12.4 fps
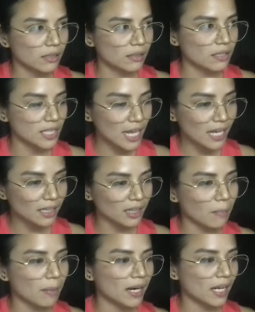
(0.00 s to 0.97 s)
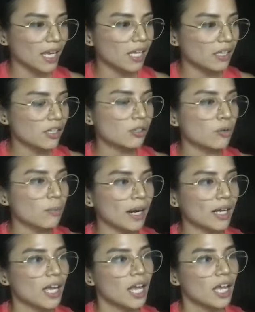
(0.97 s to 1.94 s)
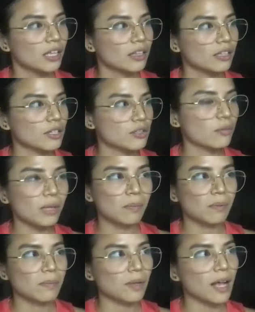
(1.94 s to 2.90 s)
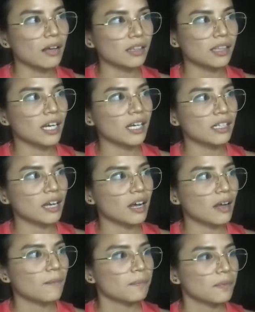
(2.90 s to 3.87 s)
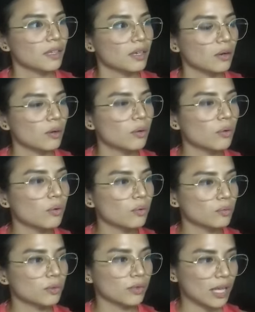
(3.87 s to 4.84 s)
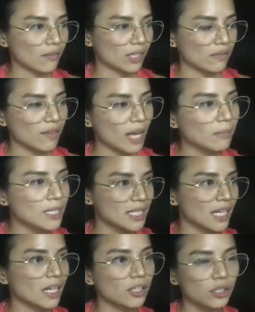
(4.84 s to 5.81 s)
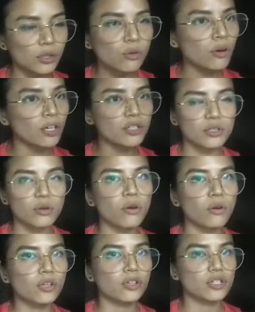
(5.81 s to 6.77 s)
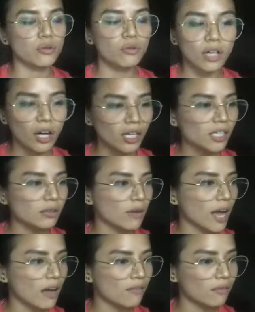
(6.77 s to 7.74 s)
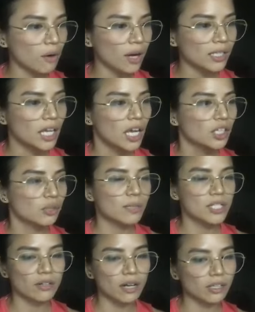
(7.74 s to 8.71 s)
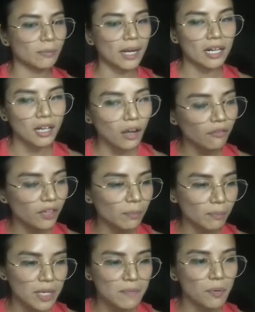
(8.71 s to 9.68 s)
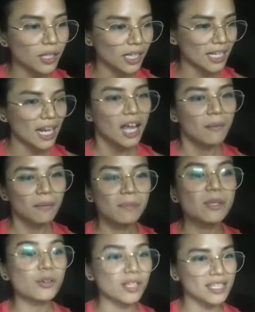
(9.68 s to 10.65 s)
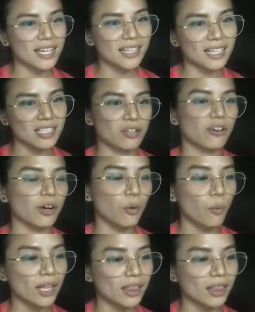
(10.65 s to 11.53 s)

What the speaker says: say it na parang, hey, parang there's so many people out there na who don't have any families, ganyan, and you're so lucky to have one, to be surrounded by loving people, ganyan. Maybe you can say that siguro